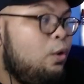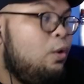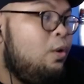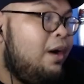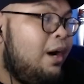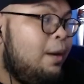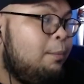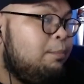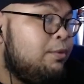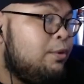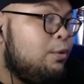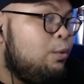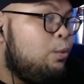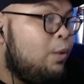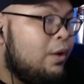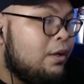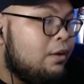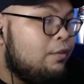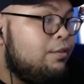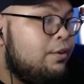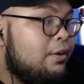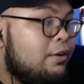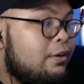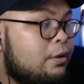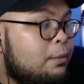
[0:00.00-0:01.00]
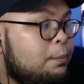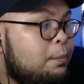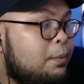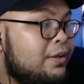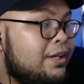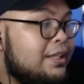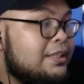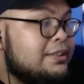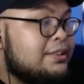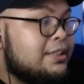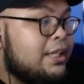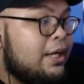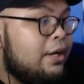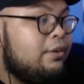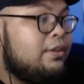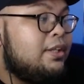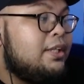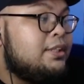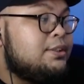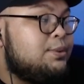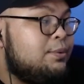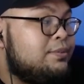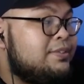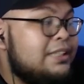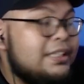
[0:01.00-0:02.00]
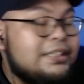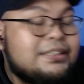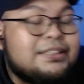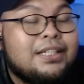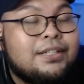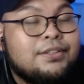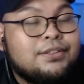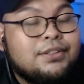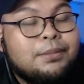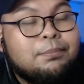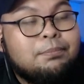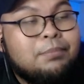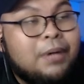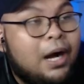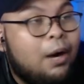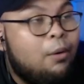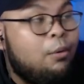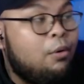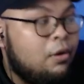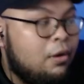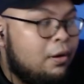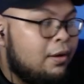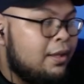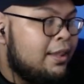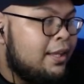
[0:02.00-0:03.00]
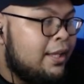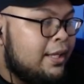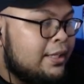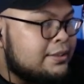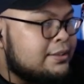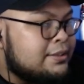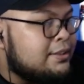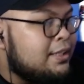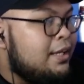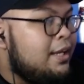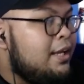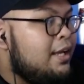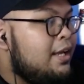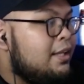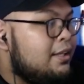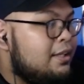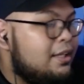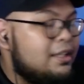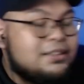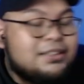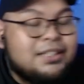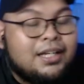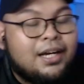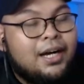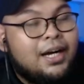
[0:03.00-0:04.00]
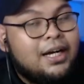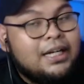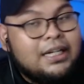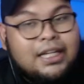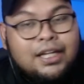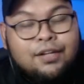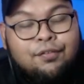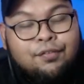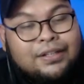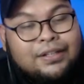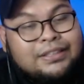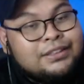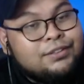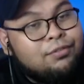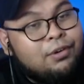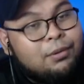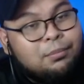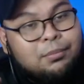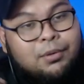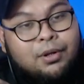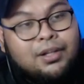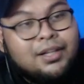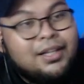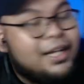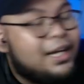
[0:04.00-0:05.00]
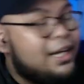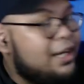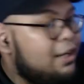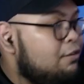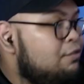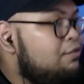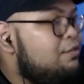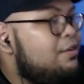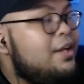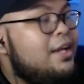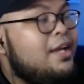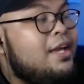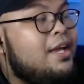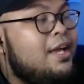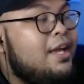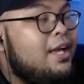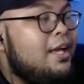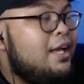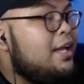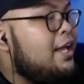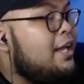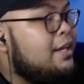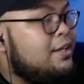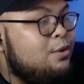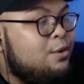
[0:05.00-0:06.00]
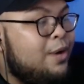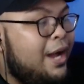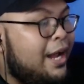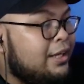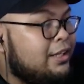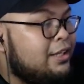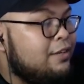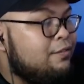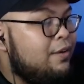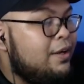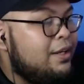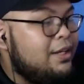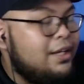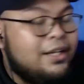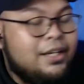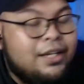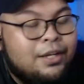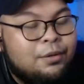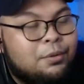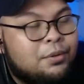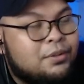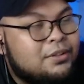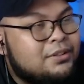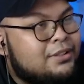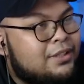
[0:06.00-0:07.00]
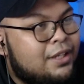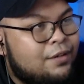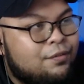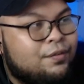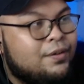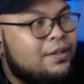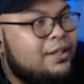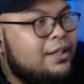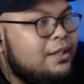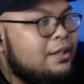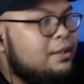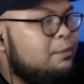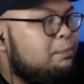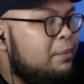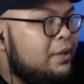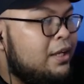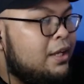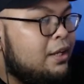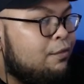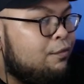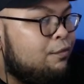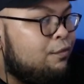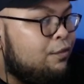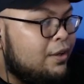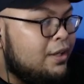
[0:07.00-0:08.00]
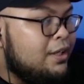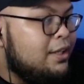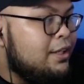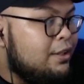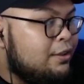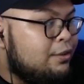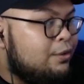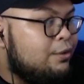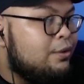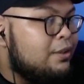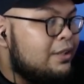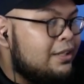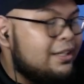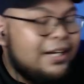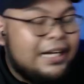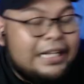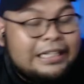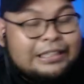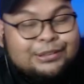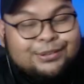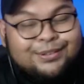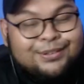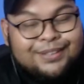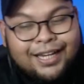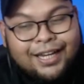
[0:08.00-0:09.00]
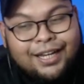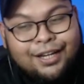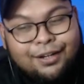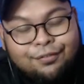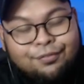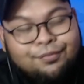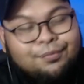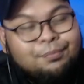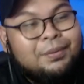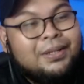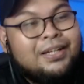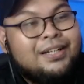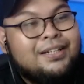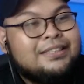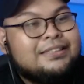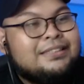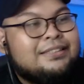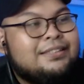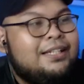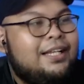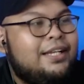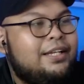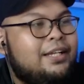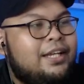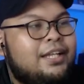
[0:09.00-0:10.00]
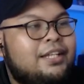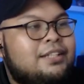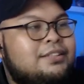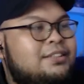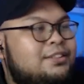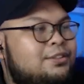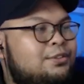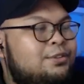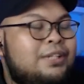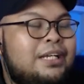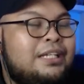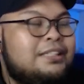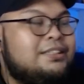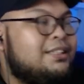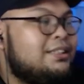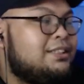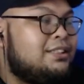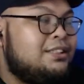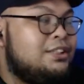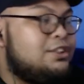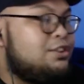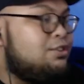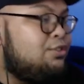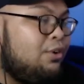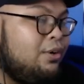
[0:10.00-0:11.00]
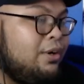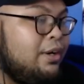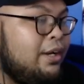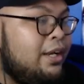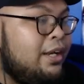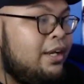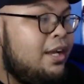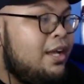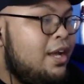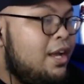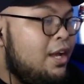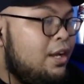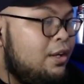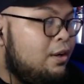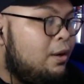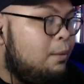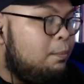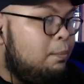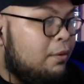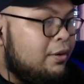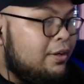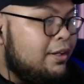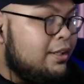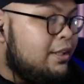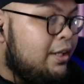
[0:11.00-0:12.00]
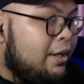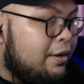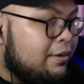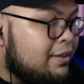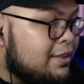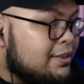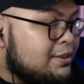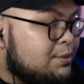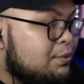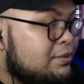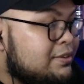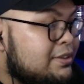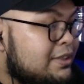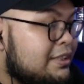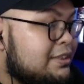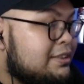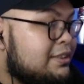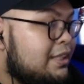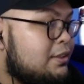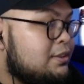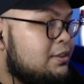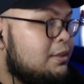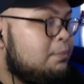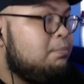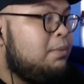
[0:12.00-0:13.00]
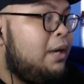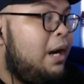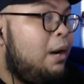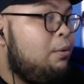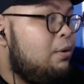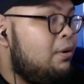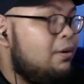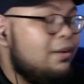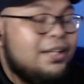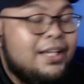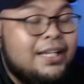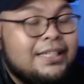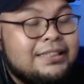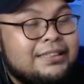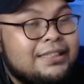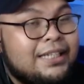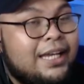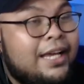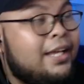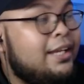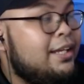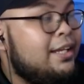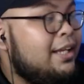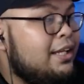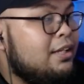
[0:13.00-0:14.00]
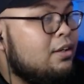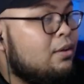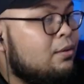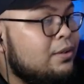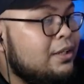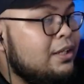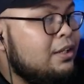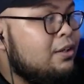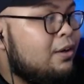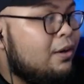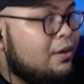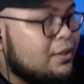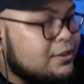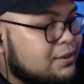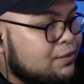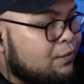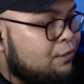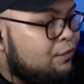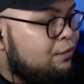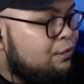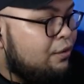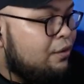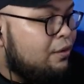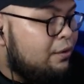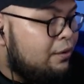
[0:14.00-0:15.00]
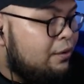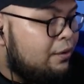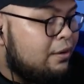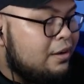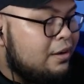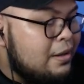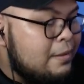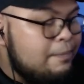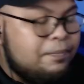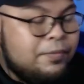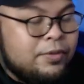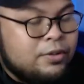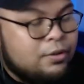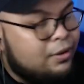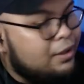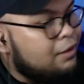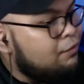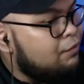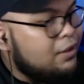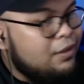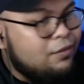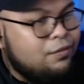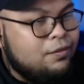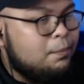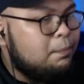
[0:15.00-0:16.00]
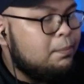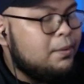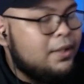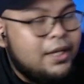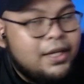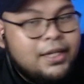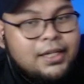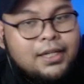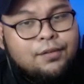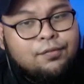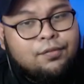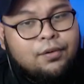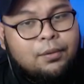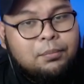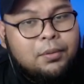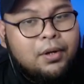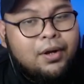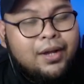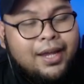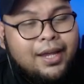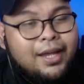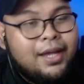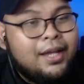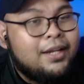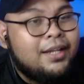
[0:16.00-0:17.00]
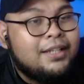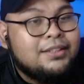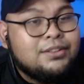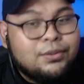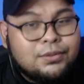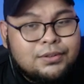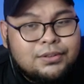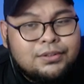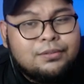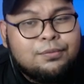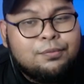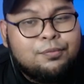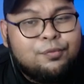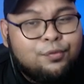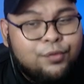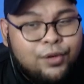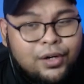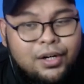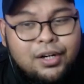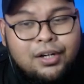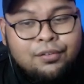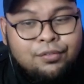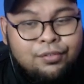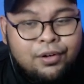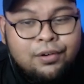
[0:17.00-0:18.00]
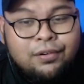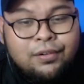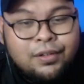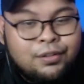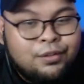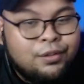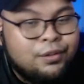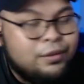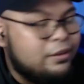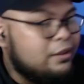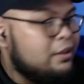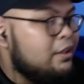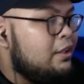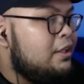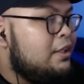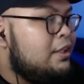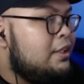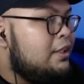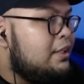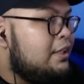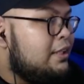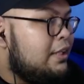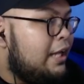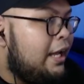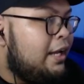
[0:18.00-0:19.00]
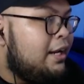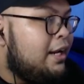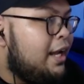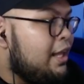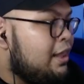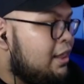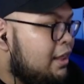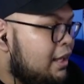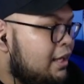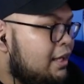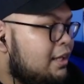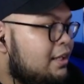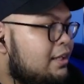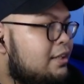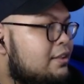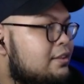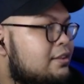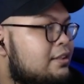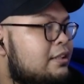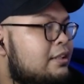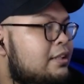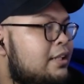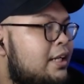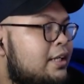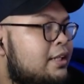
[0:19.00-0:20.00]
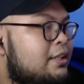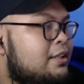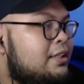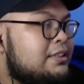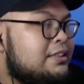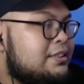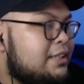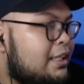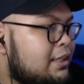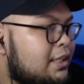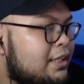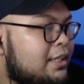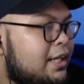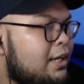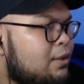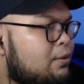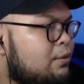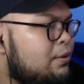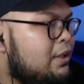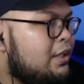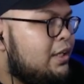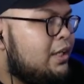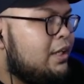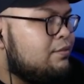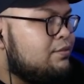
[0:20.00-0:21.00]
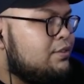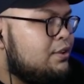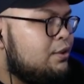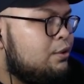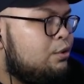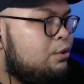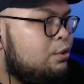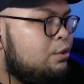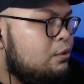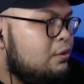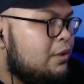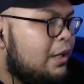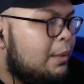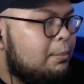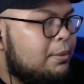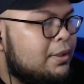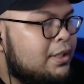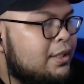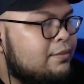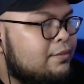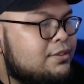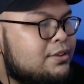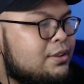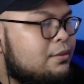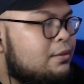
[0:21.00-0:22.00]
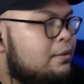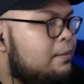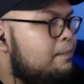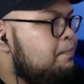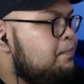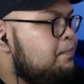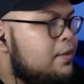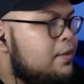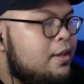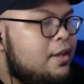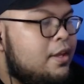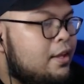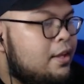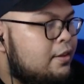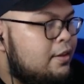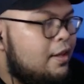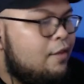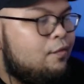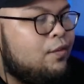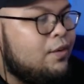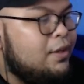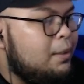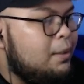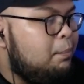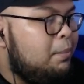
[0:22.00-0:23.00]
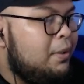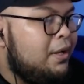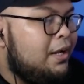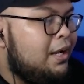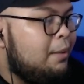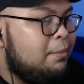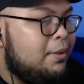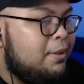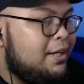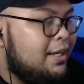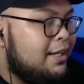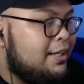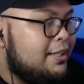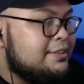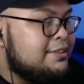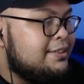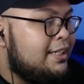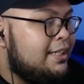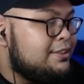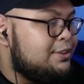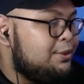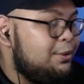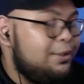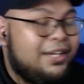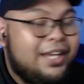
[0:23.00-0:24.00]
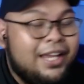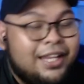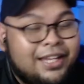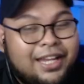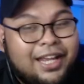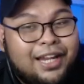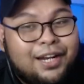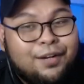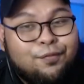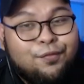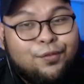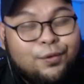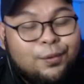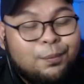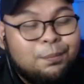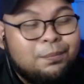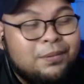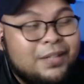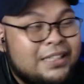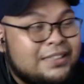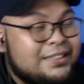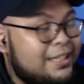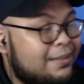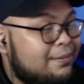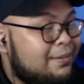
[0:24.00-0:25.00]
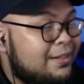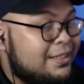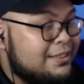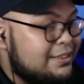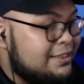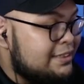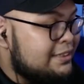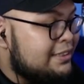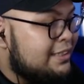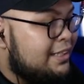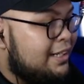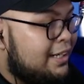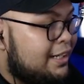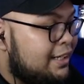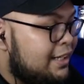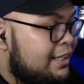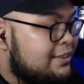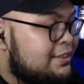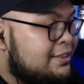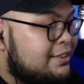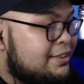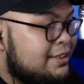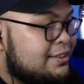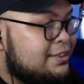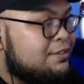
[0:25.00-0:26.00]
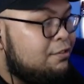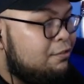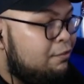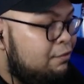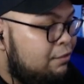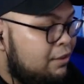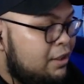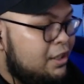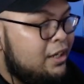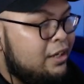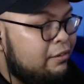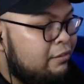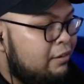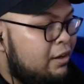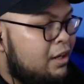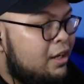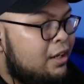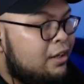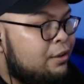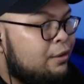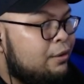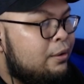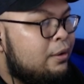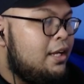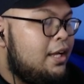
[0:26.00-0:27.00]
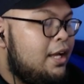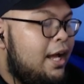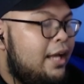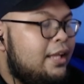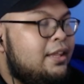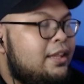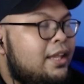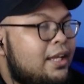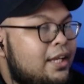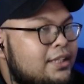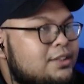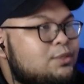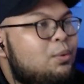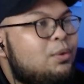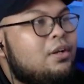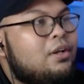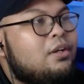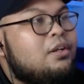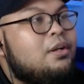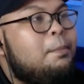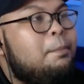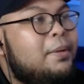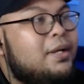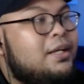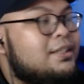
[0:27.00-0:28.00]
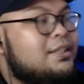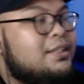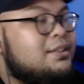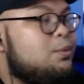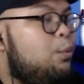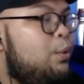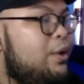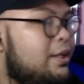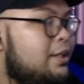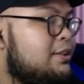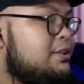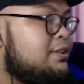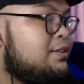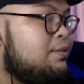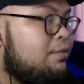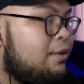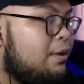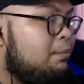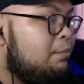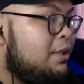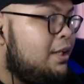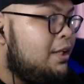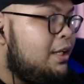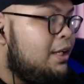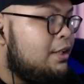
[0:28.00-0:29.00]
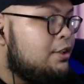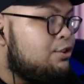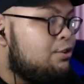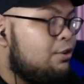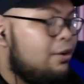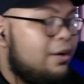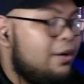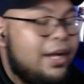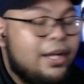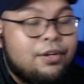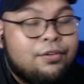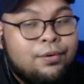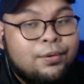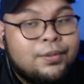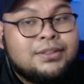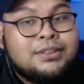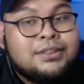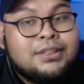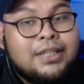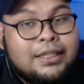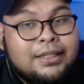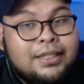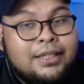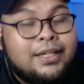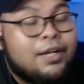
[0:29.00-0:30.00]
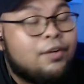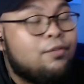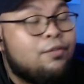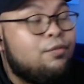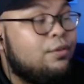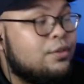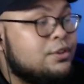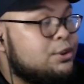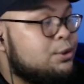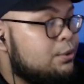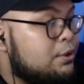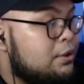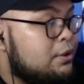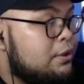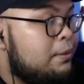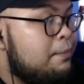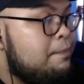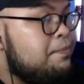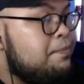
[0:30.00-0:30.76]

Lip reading: up to one of your opponent's characters with 6000 power or less. This card, if it's from your life and you activate it, it will definitely be a really good card to have, because you can just destroy your opponent characters with 6000 power or less, and it only costs 4. So even if you're playing it from your hand, it's also very good. And I think the starter deck only gives you 2, I believe, so definitely pick up another set so you can get a full playset, because this card is just really good. I think it's one of the biggest winners from the Straw Hat Crew starter deck for sure.